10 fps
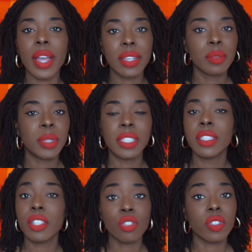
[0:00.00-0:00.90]
has
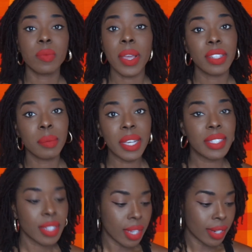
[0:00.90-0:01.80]
been disrespecting my
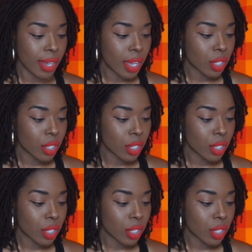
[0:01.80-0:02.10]
skin.